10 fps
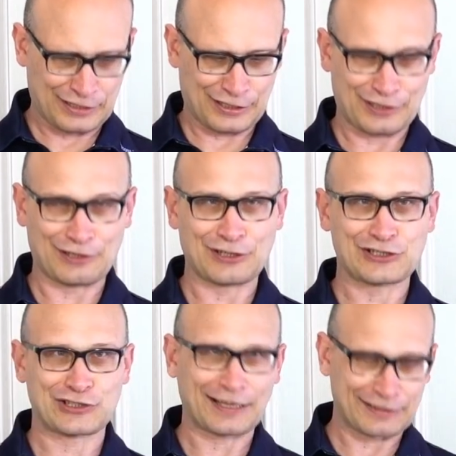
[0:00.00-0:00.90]
Get a nice
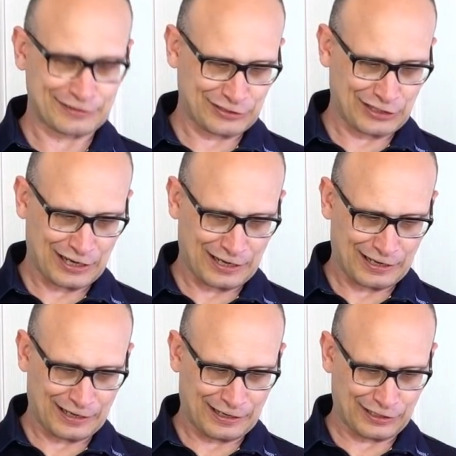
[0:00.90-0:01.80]
signed
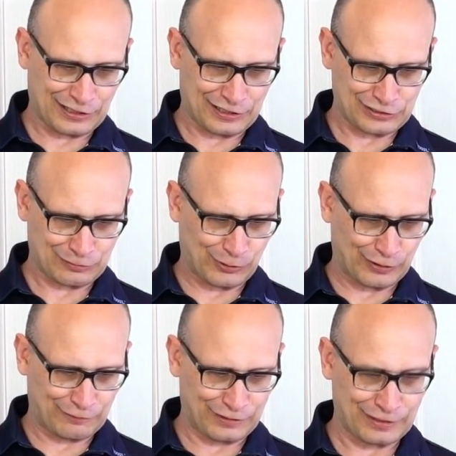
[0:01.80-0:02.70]
case or what
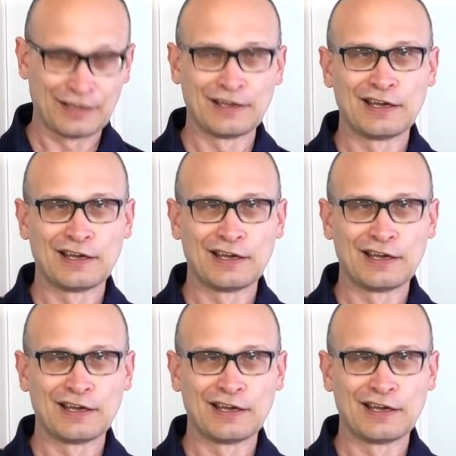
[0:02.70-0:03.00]
have you.